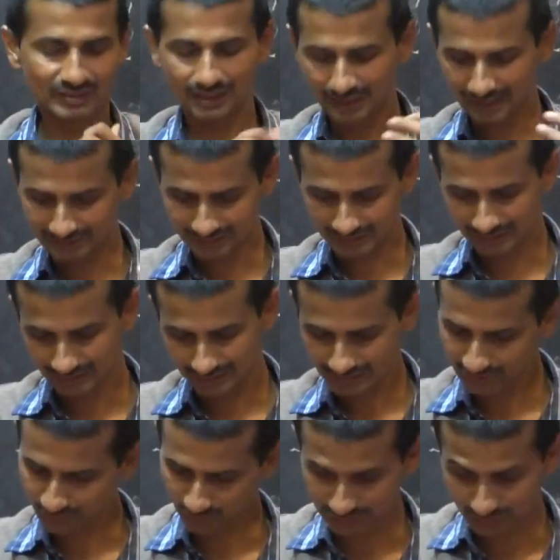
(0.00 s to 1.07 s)
and
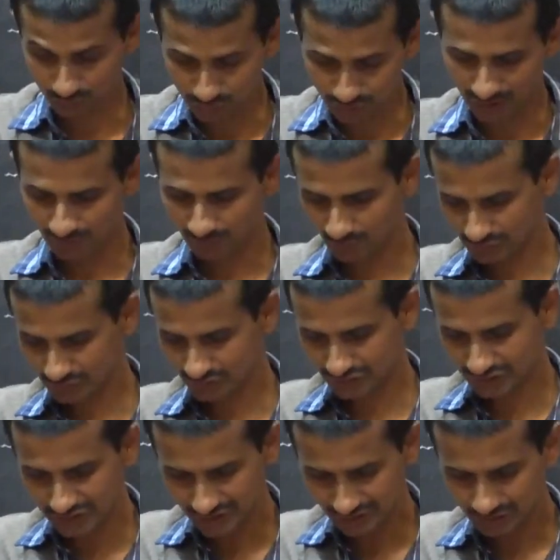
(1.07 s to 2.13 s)
it was a good
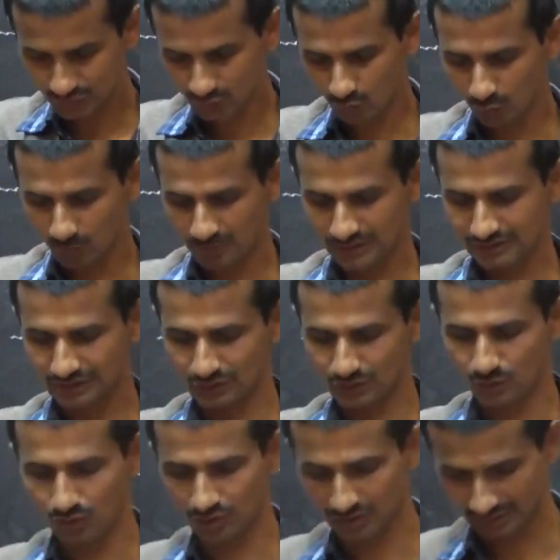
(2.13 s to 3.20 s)
opportunity to open the
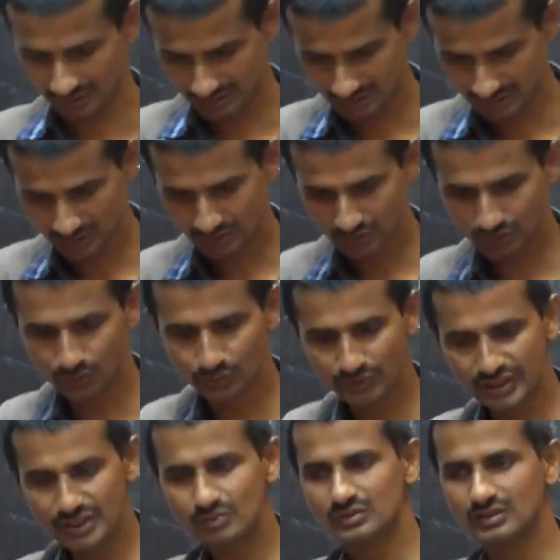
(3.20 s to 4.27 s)
door to
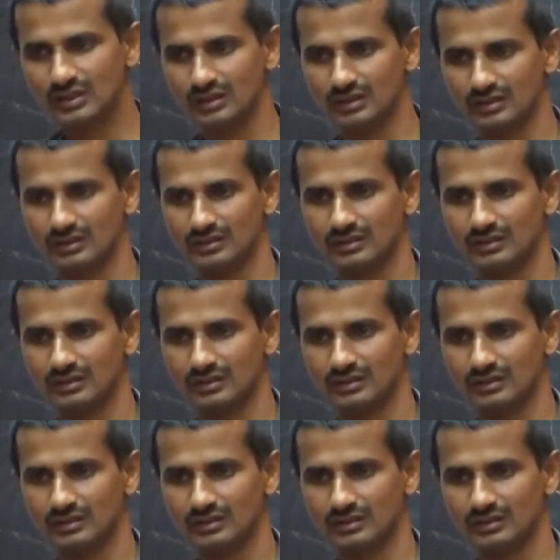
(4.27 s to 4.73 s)
give the